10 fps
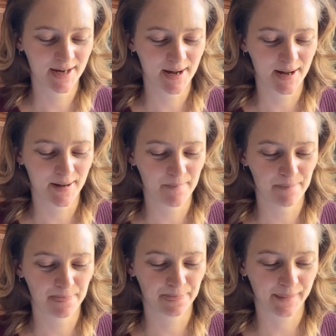
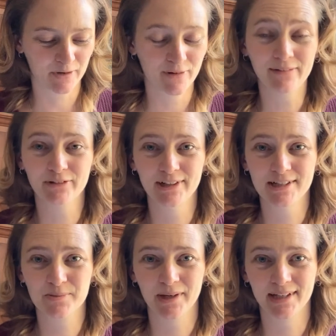Um, Ravelry
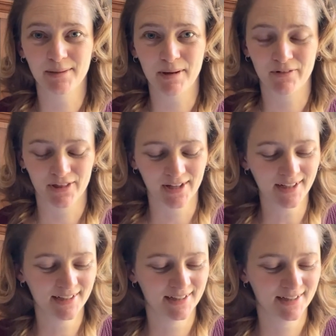is where I keep everything,
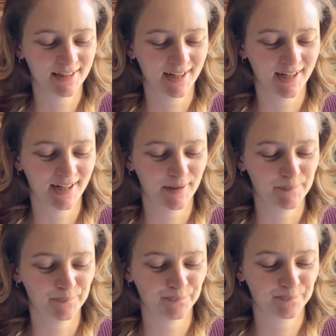
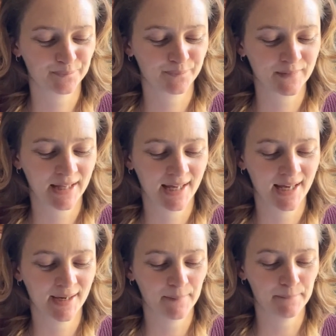um,
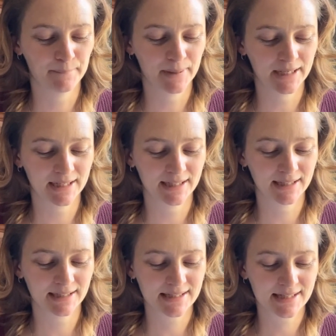
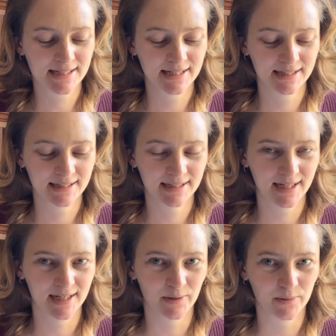but
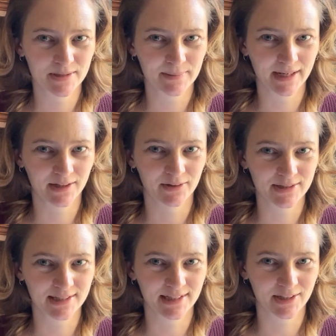I always make a note
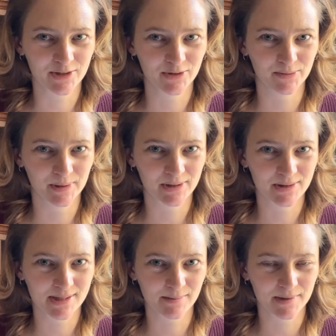in here too
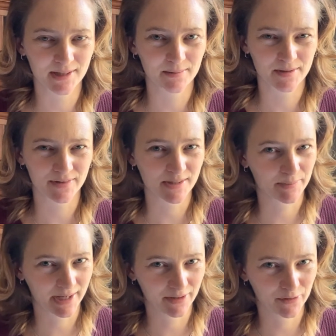because sometimes if it's a
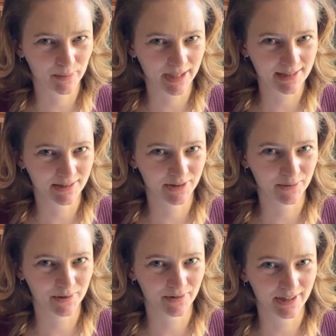paid for pattern you don't
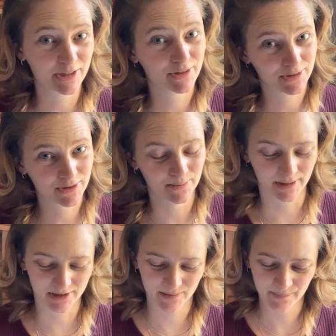want to write too
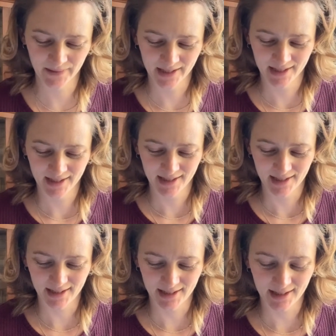much.
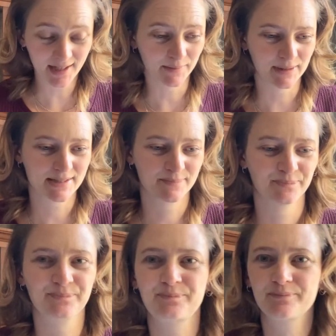Uh, anyways,
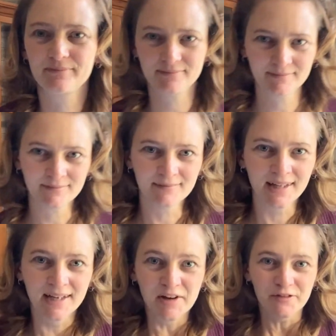
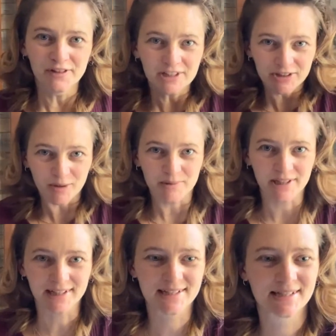Finished
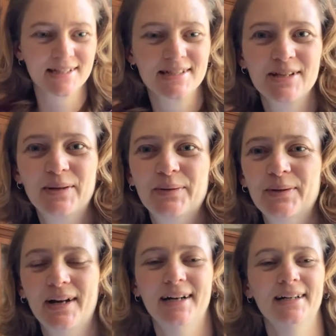objects. So,
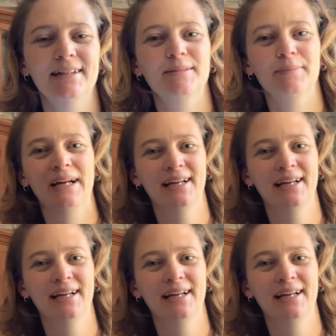um,